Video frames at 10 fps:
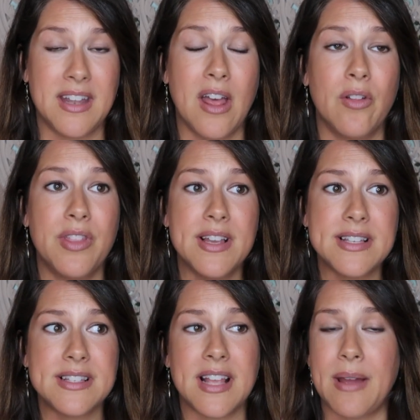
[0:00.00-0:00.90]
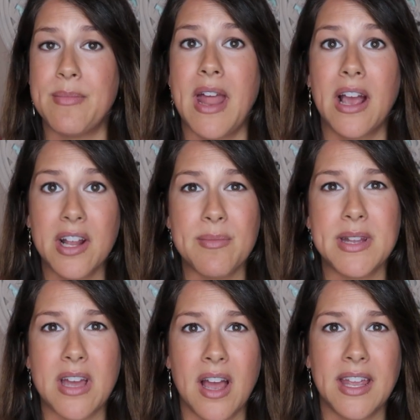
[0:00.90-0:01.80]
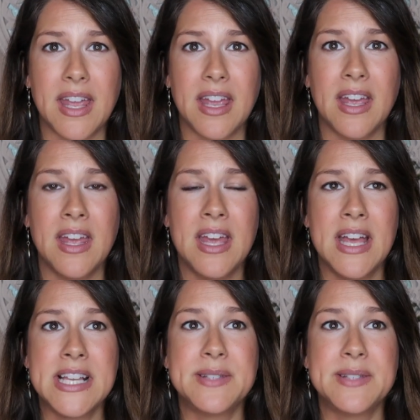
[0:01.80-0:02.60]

Now this, I'm not gonna be talking